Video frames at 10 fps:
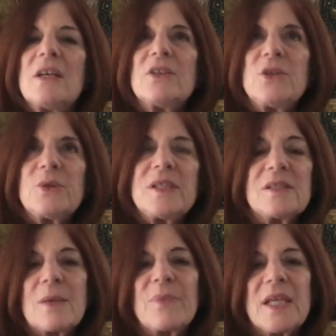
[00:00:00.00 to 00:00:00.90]
Doing
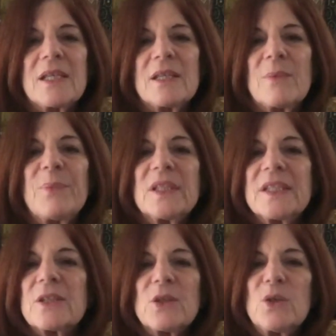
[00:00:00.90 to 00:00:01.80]
something in the
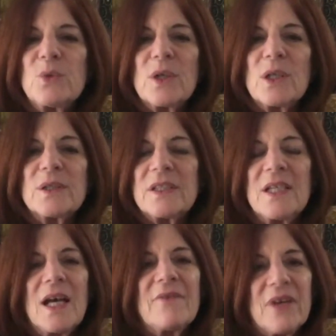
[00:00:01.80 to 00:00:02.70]
political world,
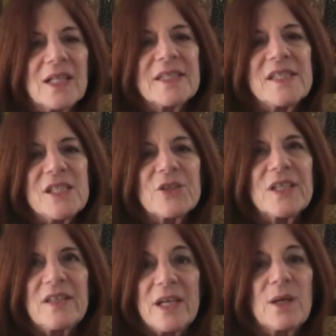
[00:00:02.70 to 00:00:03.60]

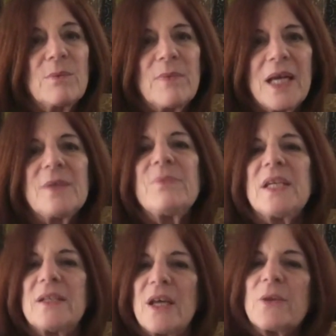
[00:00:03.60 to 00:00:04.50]
volunteering there might be
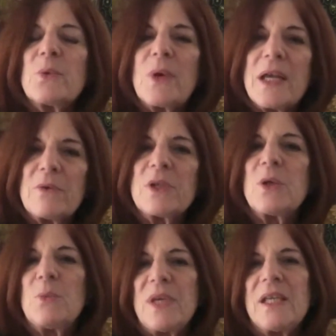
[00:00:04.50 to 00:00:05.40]
another way where
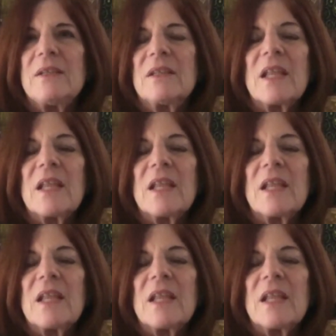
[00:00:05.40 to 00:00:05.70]
you meet